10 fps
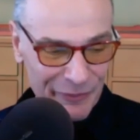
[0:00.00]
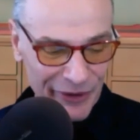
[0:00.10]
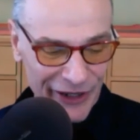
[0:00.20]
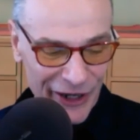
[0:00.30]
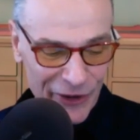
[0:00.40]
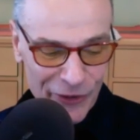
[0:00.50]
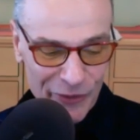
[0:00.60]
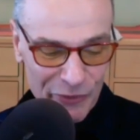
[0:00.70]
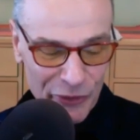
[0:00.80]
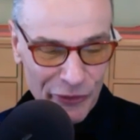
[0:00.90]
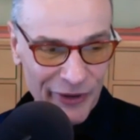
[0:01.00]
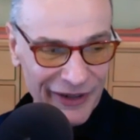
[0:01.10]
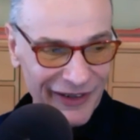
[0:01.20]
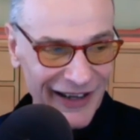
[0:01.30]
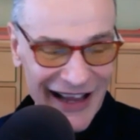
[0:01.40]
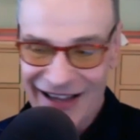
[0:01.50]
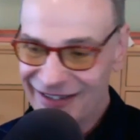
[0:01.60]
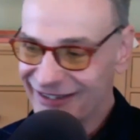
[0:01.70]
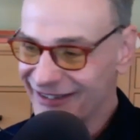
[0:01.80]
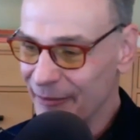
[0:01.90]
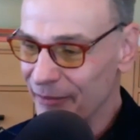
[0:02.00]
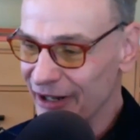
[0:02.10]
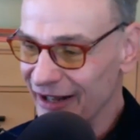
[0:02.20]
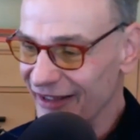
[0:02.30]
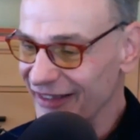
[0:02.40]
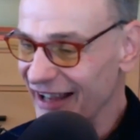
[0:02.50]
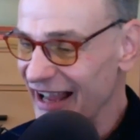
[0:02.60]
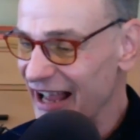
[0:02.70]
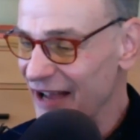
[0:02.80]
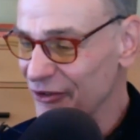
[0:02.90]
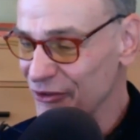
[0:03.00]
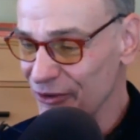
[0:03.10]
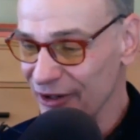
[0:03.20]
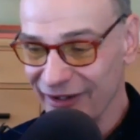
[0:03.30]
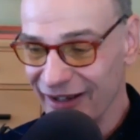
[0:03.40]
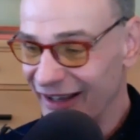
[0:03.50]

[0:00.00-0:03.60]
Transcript: political movement has somebody that they have to sort of